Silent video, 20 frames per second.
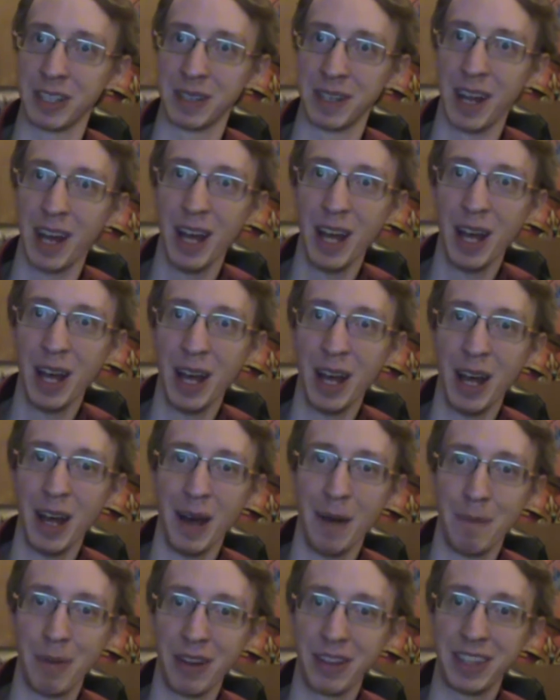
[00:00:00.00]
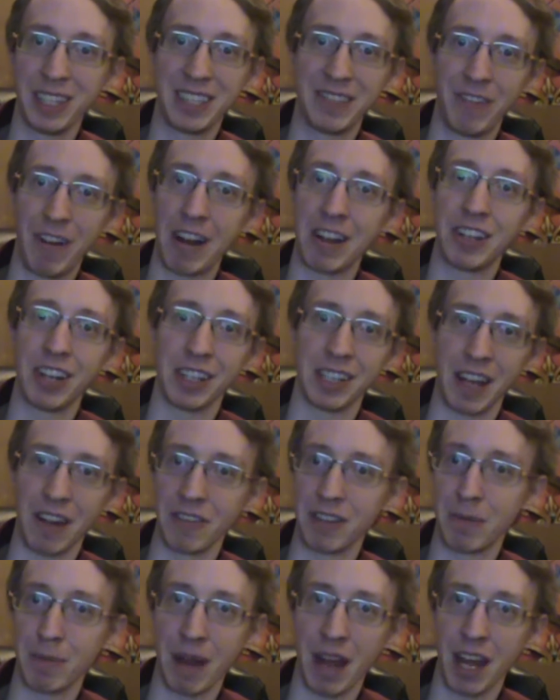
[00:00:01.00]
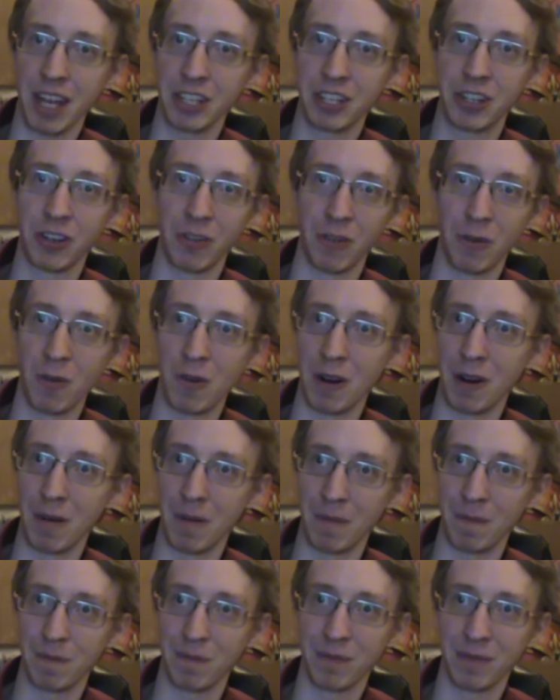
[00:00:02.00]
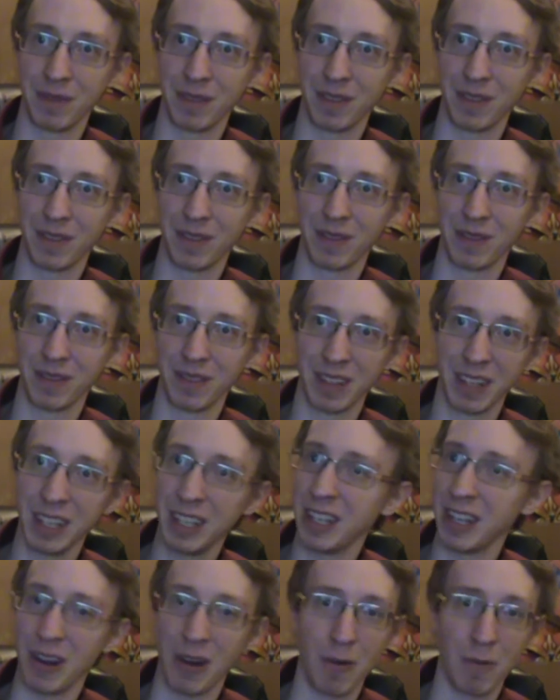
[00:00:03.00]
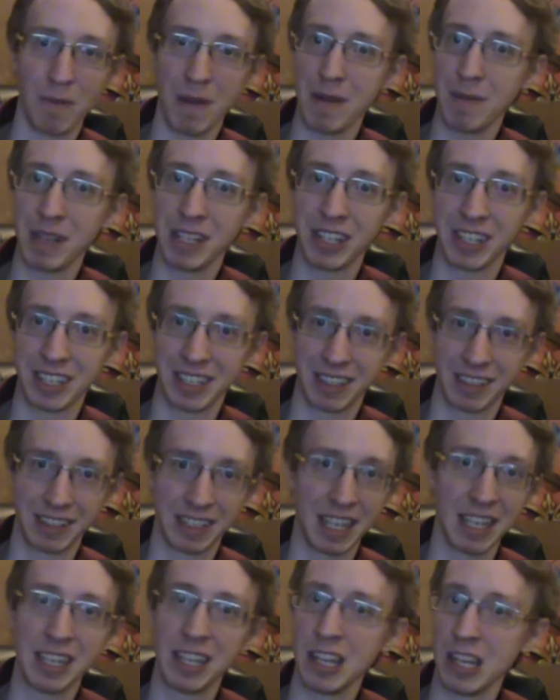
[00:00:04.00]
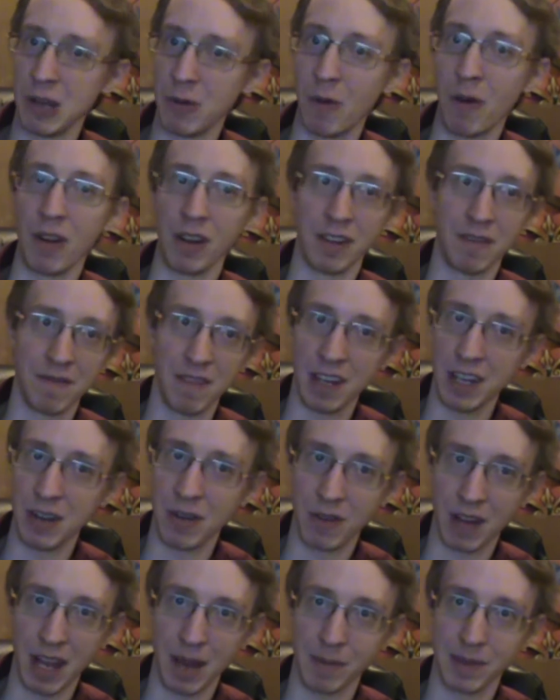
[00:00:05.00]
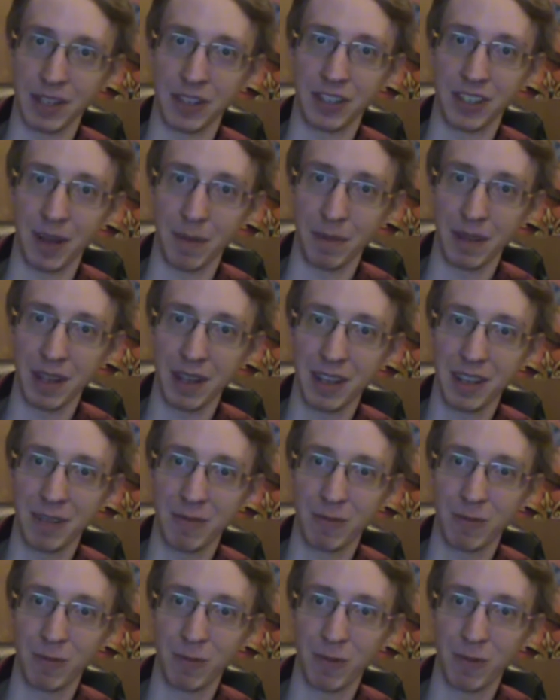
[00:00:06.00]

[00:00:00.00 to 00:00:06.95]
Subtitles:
just put this franchise out to pasture, or maybe just continue on in video games or something.